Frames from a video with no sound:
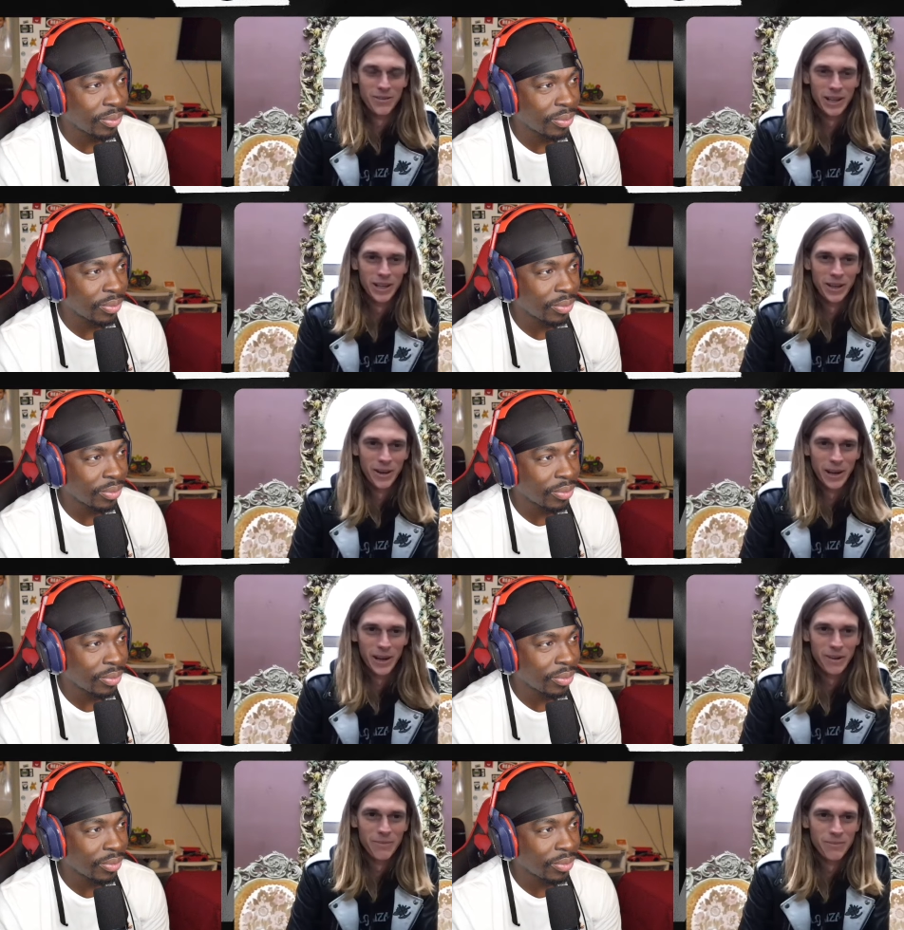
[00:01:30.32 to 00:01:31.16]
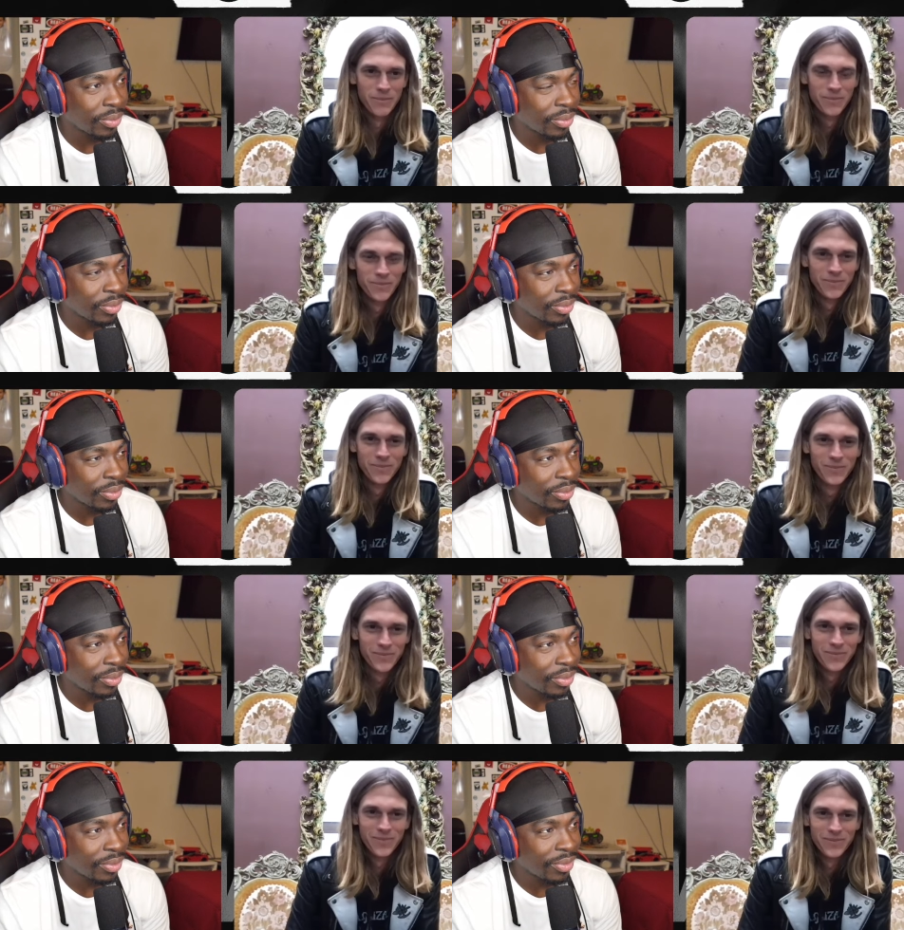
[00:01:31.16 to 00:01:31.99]
Speaker 1: of the video game.
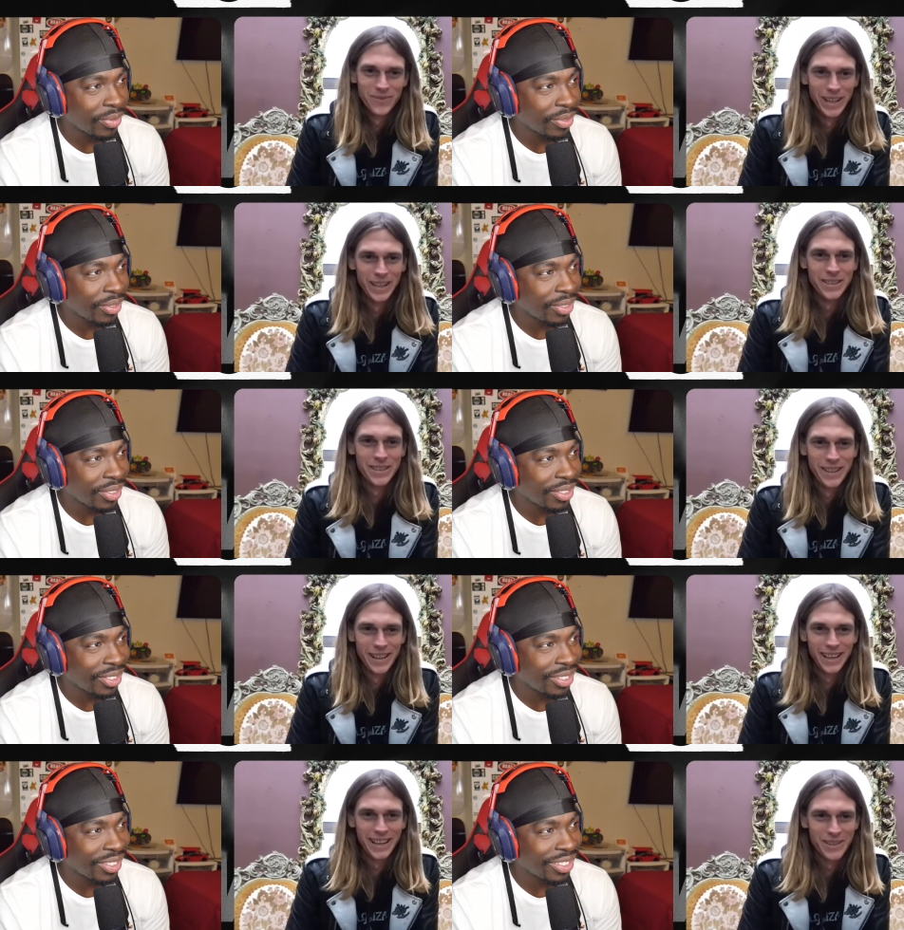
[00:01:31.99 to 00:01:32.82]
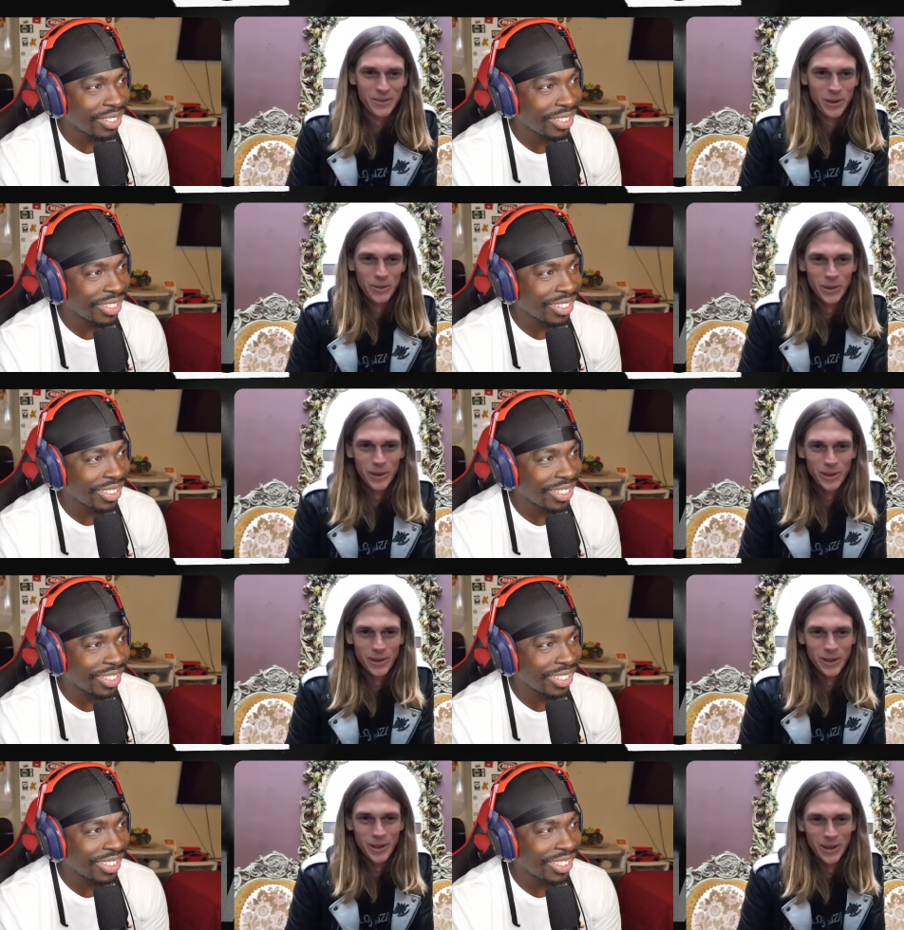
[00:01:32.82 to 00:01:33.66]
That's, I guess, where it
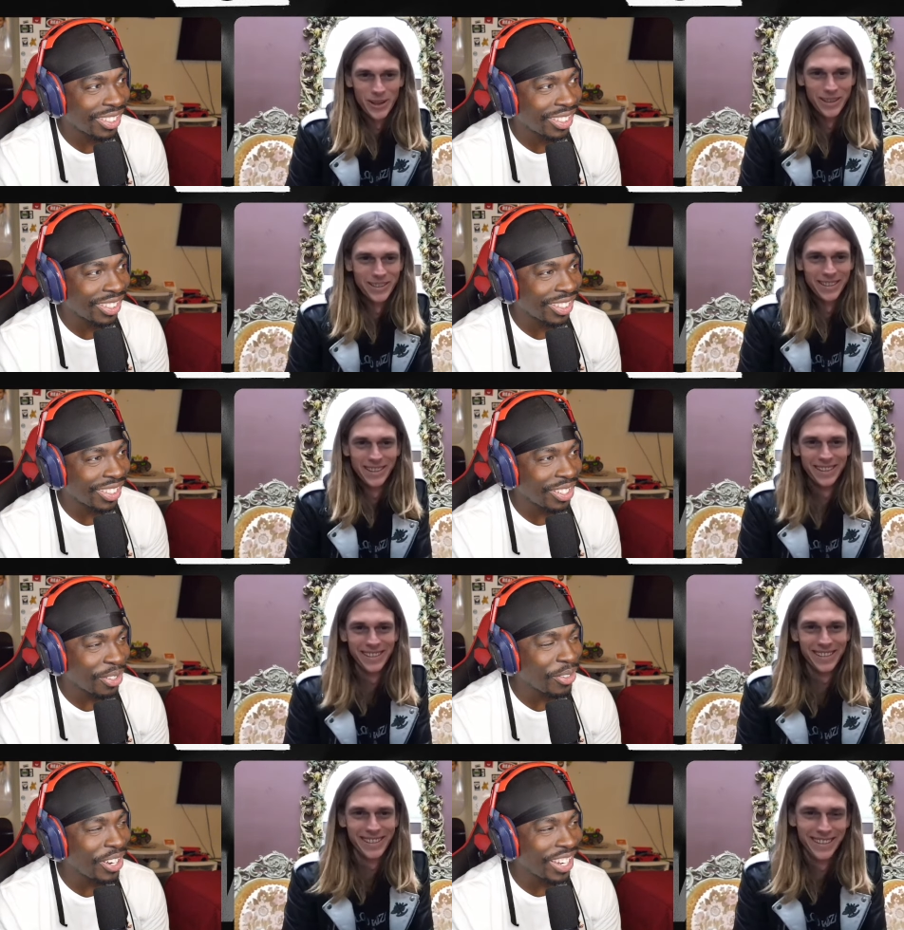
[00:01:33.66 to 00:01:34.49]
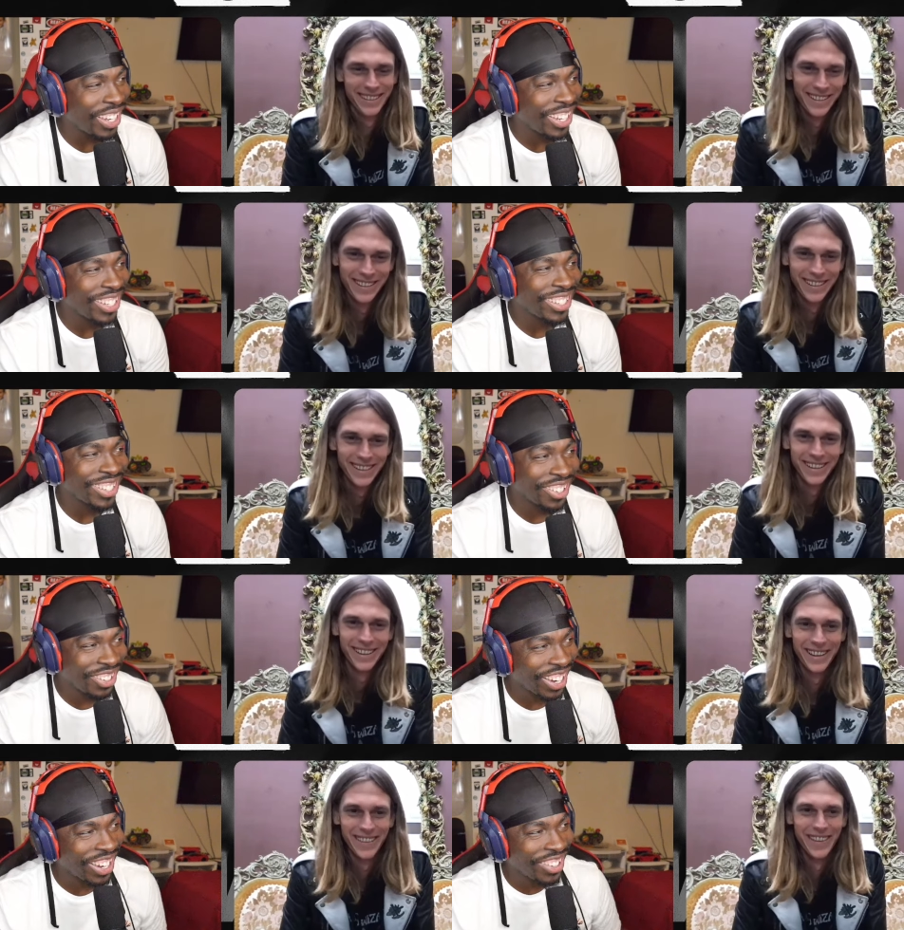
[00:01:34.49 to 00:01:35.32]
really started. What?
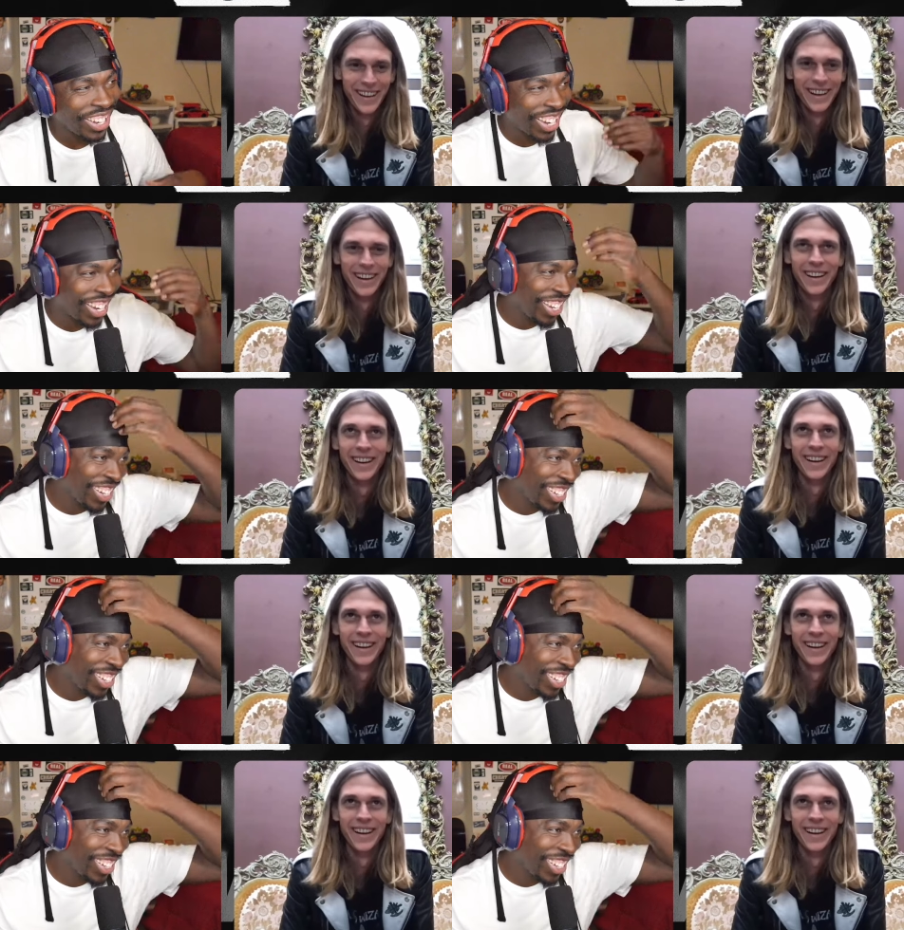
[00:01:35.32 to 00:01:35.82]
Speaker 2: Okay, okay.